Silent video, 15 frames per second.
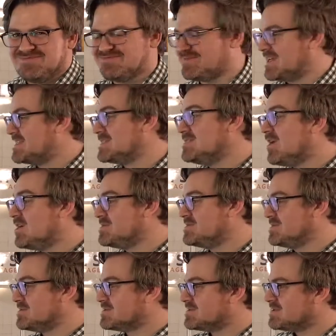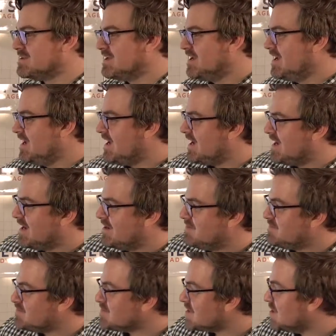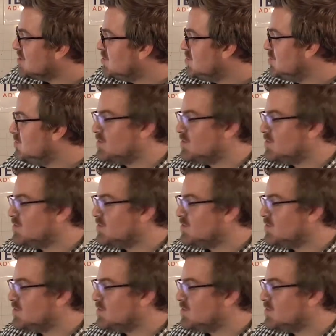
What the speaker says: That's nonsense. You